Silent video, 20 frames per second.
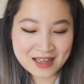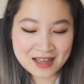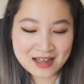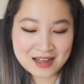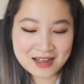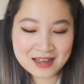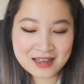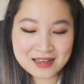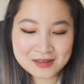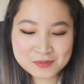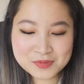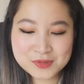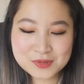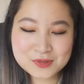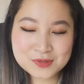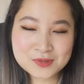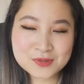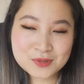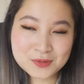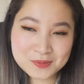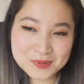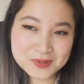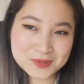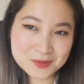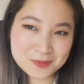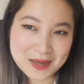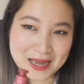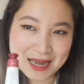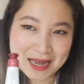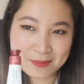I am super
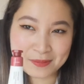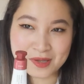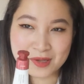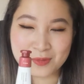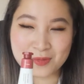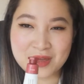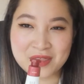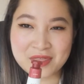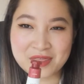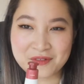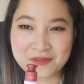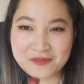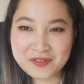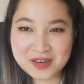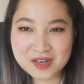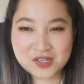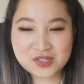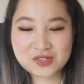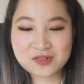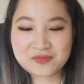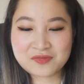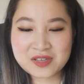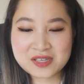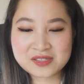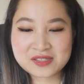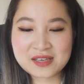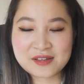super happy with the finish of this.